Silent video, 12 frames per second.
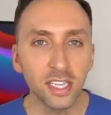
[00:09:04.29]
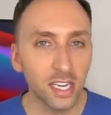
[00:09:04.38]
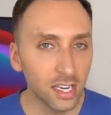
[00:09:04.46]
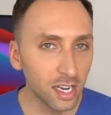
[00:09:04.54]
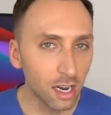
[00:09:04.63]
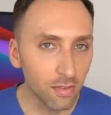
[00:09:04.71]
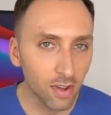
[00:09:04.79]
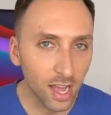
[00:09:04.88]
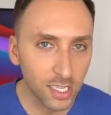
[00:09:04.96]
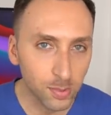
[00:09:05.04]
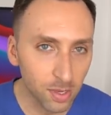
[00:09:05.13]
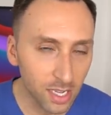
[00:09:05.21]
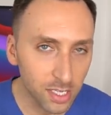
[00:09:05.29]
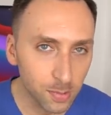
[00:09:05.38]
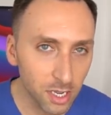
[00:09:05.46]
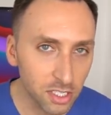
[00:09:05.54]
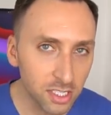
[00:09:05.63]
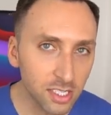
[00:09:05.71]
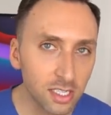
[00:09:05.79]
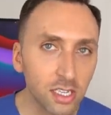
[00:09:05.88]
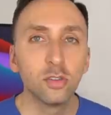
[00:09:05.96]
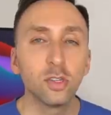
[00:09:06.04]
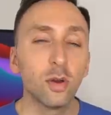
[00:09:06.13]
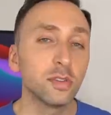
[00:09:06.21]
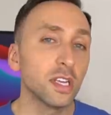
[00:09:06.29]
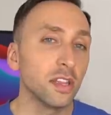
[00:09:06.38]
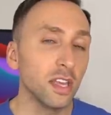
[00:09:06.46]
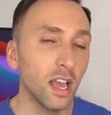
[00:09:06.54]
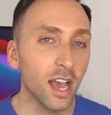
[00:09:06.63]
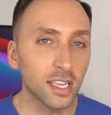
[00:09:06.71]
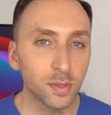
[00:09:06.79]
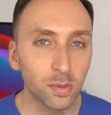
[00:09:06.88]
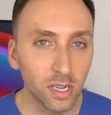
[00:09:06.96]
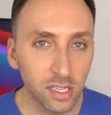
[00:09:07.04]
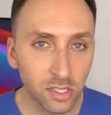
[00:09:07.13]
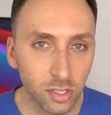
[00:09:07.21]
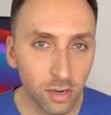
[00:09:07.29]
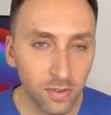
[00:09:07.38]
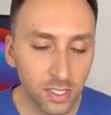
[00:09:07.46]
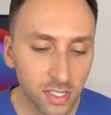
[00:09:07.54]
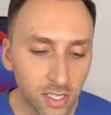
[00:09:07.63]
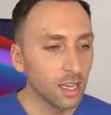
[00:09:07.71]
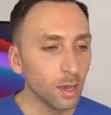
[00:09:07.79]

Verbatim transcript: taking care of hospitalized patients. So I was on the hospitalist service.